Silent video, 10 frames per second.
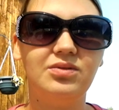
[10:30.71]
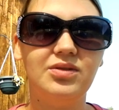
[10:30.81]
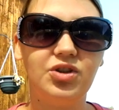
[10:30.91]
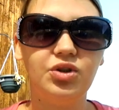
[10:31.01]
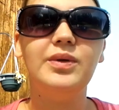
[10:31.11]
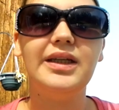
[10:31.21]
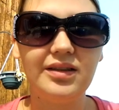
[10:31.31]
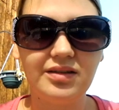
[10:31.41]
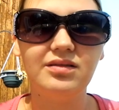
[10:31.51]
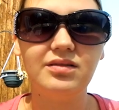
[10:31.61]
two
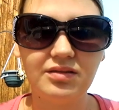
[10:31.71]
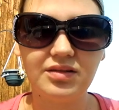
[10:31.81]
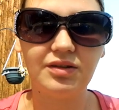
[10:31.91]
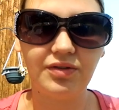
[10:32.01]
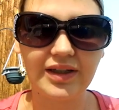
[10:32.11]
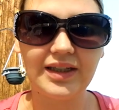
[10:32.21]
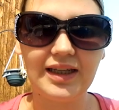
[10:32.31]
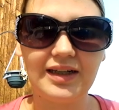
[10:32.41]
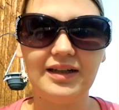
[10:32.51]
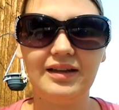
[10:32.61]
weeks to finally
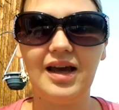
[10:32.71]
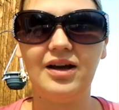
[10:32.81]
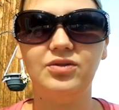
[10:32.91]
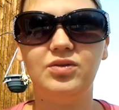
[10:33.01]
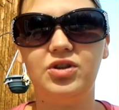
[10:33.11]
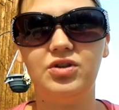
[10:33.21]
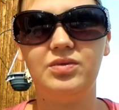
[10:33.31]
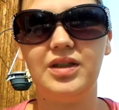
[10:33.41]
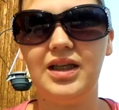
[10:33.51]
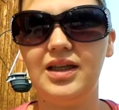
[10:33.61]
get it in the house, which is
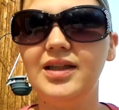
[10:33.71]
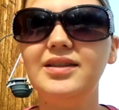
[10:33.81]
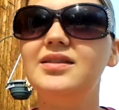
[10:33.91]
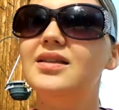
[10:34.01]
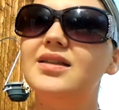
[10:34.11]
ridiculous.